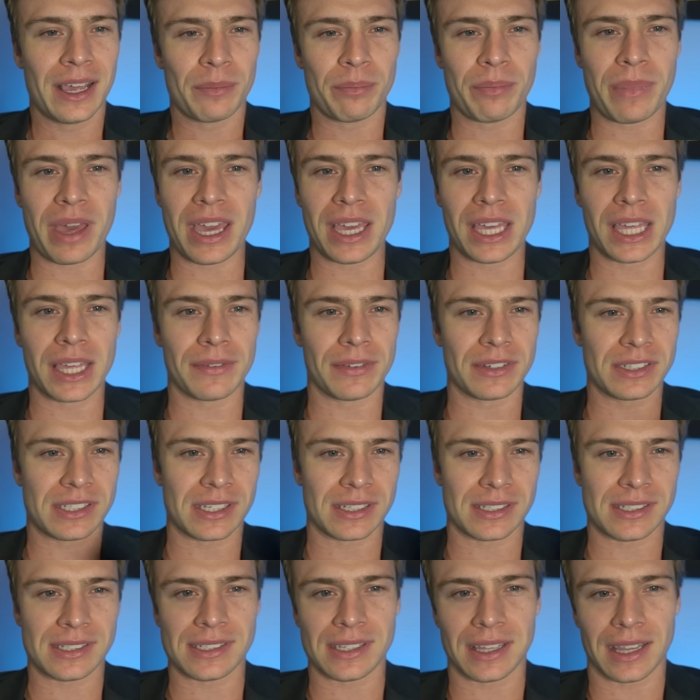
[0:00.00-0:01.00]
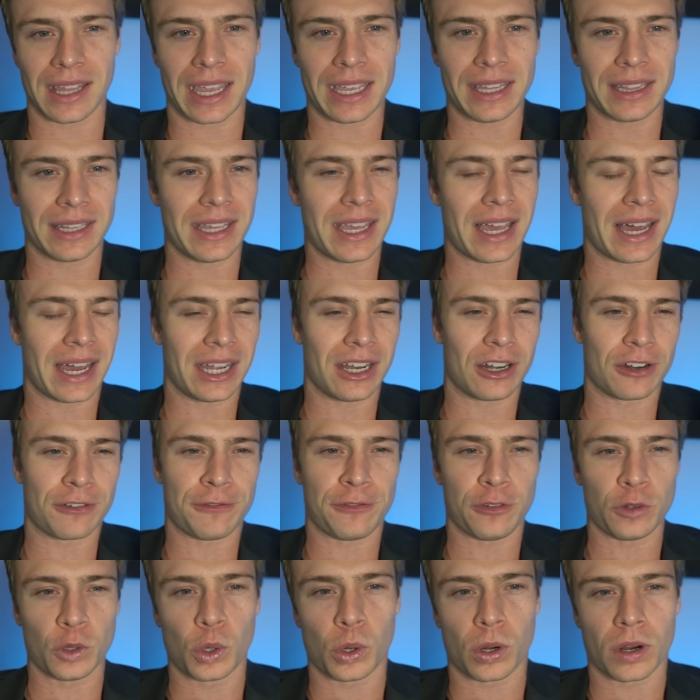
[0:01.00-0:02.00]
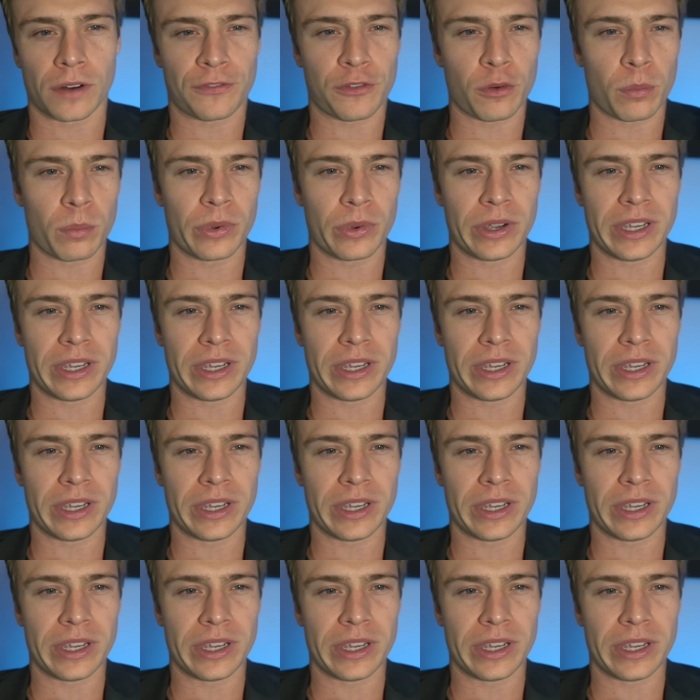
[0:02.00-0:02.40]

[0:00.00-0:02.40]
may give us a slightly higher floor from